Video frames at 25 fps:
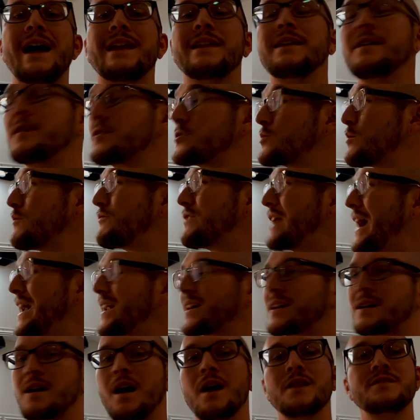Here is we've
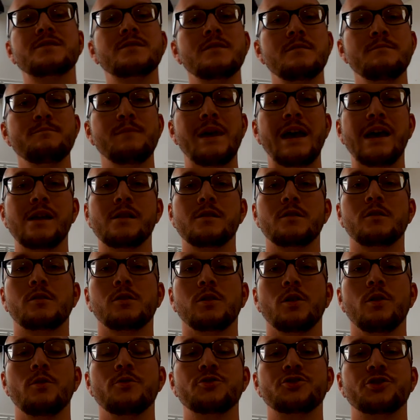got a custom made
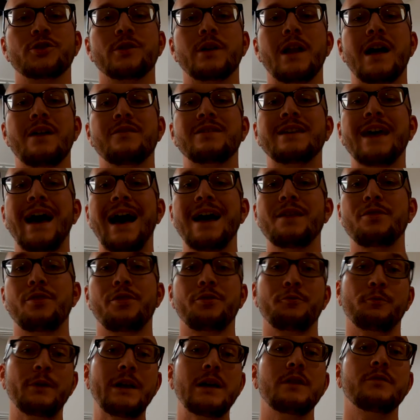enclosure, and I've got
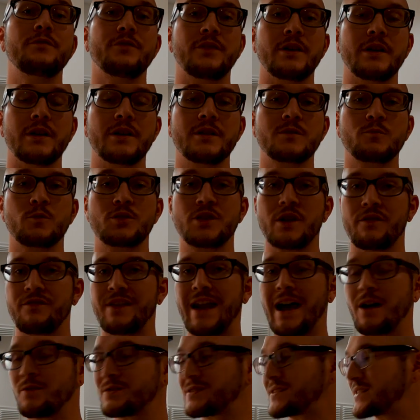three of these which I've
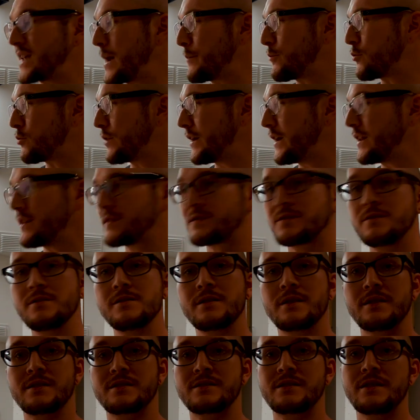now separated so
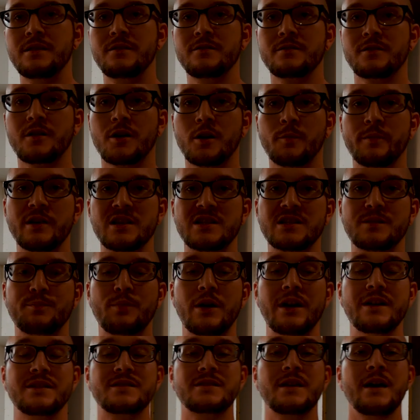you can see there's a little bit of
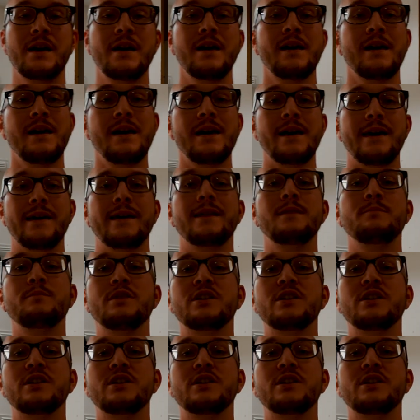space in